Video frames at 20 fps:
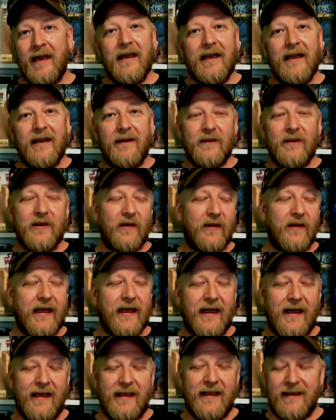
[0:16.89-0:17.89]
Sorry,
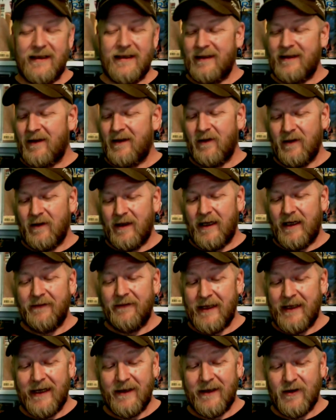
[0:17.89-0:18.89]
guys. You know, life
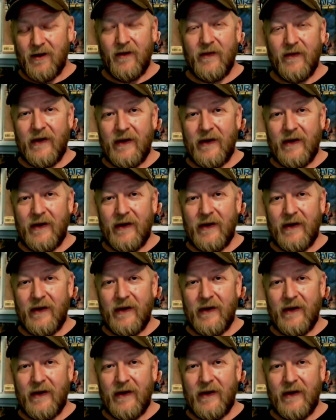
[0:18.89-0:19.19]
takes over,